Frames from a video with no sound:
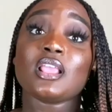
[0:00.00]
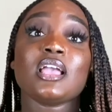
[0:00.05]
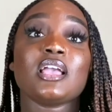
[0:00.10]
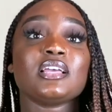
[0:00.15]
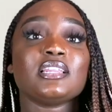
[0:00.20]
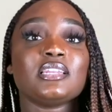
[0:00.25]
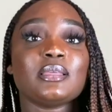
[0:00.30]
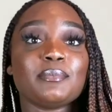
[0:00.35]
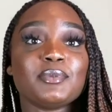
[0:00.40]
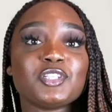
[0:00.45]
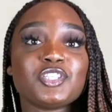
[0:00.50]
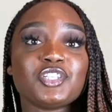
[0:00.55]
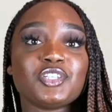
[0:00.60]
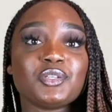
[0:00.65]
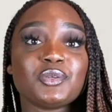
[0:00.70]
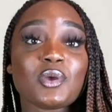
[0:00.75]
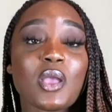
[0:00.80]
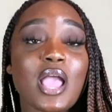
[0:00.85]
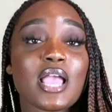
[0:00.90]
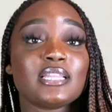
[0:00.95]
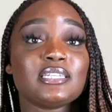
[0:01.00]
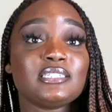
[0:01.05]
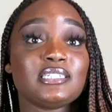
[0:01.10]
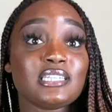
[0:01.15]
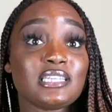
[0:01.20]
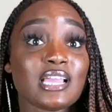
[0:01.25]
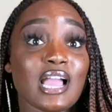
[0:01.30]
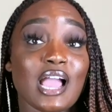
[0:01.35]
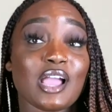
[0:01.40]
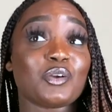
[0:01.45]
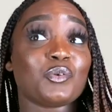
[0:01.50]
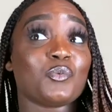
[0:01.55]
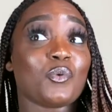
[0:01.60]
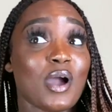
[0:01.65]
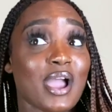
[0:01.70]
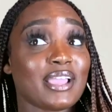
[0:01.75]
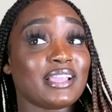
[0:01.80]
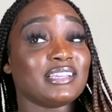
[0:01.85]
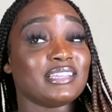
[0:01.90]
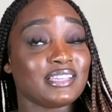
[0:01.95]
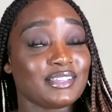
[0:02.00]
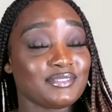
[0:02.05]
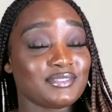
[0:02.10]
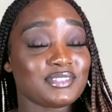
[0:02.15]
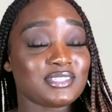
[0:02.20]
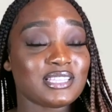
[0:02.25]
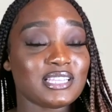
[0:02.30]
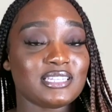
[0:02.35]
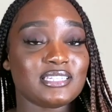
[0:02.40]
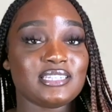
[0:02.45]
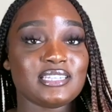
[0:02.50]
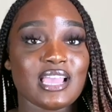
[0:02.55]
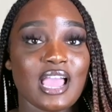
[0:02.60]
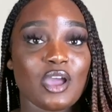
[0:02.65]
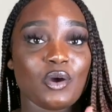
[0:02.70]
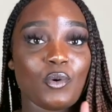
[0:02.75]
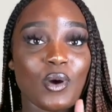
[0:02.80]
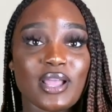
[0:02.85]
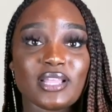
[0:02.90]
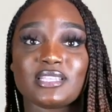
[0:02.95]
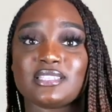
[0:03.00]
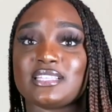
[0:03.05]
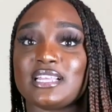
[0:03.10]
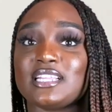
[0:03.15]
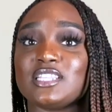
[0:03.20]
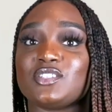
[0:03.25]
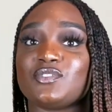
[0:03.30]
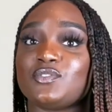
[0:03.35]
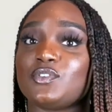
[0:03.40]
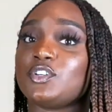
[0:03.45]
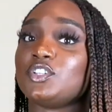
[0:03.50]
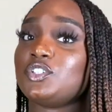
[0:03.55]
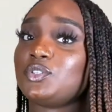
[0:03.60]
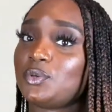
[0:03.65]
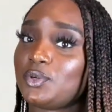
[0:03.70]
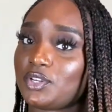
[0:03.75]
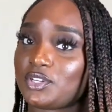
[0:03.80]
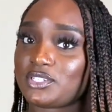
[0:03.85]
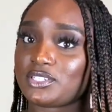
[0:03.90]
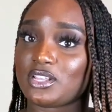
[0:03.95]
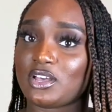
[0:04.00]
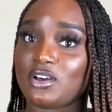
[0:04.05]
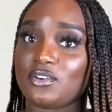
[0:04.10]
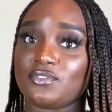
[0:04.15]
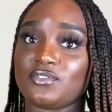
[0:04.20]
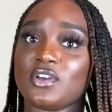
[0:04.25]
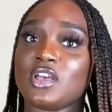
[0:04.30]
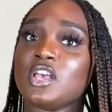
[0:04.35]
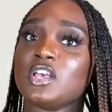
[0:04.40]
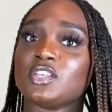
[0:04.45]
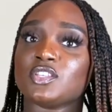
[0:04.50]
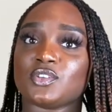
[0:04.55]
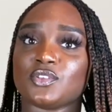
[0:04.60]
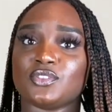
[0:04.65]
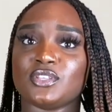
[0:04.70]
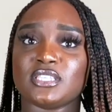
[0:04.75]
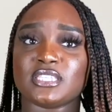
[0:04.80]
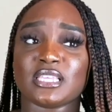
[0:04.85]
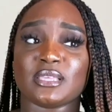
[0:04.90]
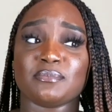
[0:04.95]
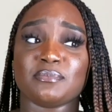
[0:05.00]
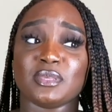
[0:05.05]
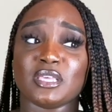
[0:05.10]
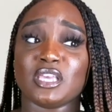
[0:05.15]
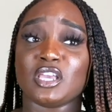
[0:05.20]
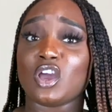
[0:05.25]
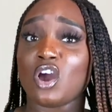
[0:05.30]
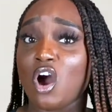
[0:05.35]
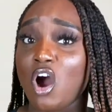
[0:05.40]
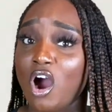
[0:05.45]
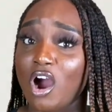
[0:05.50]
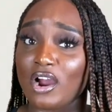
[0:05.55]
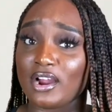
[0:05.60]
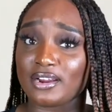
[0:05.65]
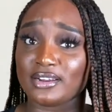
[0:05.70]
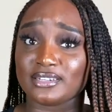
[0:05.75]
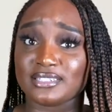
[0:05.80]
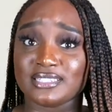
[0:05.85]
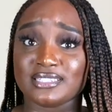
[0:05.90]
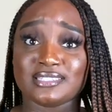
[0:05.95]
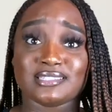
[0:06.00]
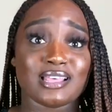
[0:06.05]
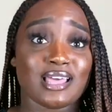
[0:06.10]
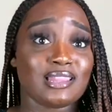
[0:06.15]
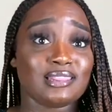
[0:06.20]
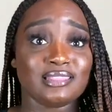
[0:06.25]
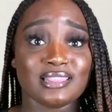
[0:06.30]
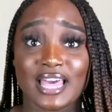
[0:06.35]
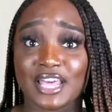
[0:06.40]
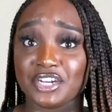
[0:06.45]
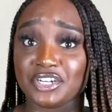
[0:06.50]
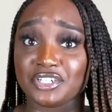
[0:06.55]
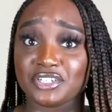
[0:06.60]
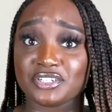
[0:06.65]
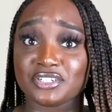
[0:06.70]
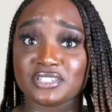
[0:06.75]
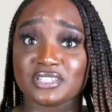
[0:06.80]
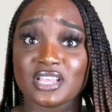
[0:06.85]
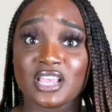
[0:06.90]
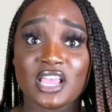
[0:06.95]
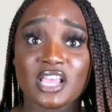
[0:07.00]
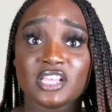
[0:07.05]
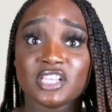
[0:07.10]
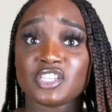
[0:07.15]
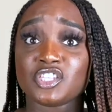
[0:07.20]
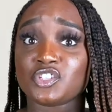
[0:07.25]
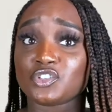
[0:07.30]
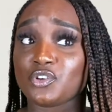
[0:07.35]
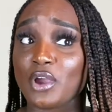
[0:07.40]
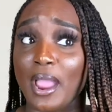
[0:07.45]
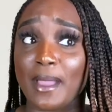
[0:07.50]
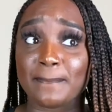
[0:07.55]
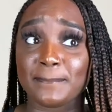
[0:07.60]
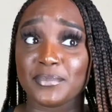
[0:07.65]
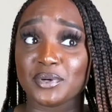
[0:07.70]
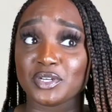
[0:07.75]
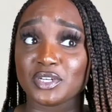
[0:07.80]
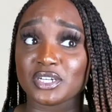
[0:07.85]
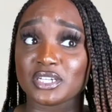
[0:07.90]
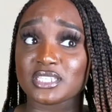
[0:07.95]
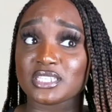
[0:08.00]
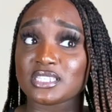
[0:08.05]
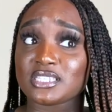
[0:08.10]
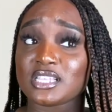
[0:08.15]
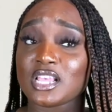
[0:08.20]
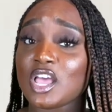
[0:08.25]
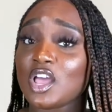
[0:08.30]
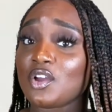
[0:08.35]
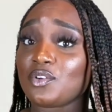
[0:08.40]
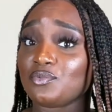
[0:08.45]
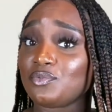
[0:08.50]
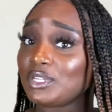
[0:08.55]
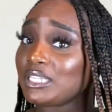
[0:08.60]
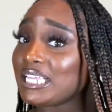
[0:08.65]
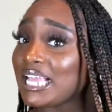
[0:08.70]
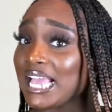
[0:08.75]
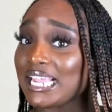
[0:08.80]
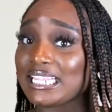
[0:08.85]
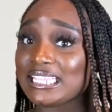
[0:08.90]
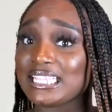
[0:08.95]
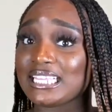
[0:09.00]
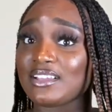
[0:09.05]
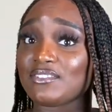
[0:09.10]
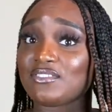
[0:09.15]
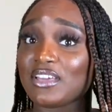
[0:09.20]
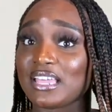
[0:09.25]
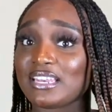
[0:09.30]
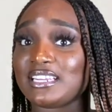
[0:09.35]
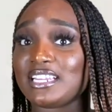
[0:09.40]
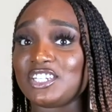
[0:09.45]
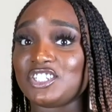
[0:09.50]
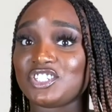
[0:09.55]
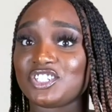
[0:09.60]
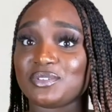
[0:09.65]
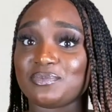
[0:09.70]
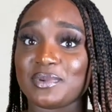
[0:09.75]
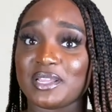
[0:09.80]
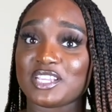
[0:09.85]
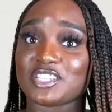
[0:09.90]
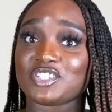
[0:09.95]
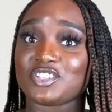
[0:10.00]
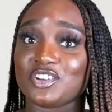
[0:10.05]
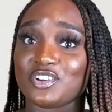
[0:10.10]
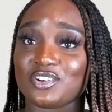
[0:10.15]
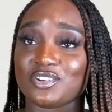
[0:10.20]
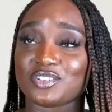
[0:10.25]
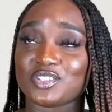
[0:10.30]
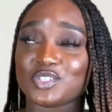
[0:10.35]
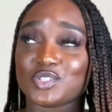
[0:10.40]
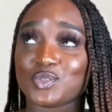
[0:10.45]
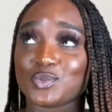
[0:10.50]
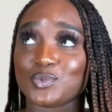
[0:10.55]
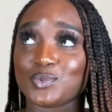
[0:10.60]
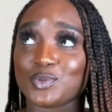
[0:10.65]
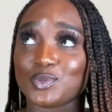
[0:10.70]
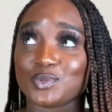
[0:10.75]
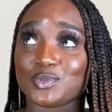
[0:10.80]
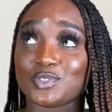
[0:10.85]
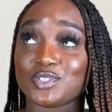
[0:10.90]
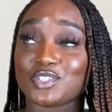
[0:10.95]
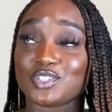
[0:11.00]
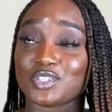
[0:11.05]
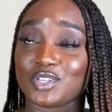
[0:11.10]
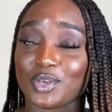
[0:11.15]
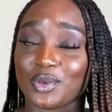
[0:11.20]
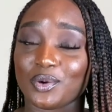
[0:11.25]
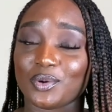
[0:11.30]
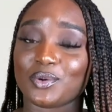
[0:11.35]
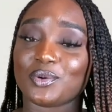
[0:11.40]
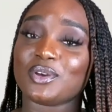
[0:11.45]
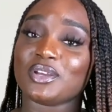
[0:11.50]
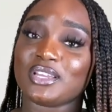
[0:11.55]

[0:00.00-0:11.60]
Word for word: Number two, DIY gifts. And DIY stands for do it yourself. So these can be cards, letters, scrapbooks, really anything of that nature makes girls swoon, so